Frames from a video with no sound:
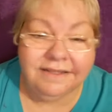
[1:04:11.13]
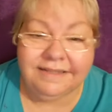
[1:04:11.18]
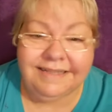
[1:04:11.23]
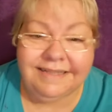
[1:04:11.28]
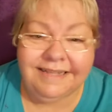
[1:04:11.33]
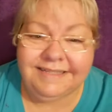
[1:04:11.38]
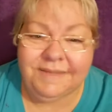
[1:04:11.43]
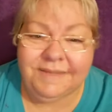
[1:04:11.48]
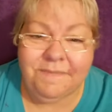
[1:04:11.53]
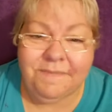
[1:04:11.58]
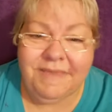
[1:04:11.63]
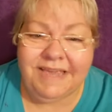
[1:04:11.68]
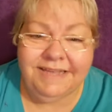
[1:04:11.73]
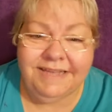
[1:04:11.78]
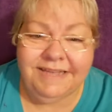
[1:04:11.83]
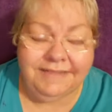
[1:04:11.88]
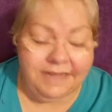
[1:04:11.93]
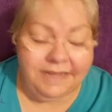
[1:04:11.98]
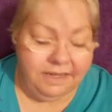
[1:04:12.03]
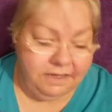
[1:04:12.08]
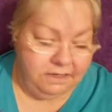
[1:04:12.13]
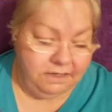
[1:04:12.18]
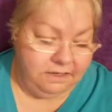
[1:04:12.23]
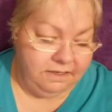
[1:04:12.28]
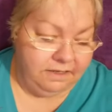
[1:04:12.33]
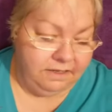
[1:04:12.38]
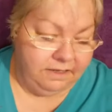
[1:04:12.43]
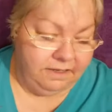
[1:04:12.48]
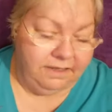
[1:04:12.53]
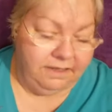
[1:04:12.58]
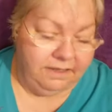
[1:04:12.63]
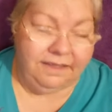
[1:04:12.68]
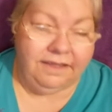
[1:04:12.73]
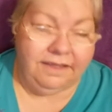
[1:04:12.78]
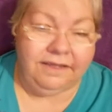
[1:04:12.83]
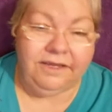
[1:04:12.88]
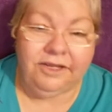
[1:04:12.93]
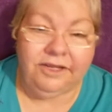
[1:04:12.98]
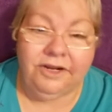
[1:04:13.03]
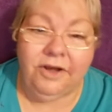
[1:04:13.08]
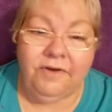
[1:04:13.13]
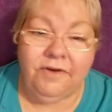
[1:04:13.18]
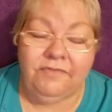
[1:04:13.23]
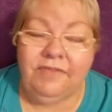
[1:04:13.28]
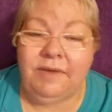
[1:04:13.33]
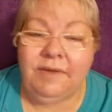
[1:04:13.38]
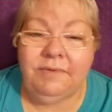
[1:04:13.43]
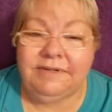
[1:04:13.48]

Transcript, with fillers: that's amazing you know if they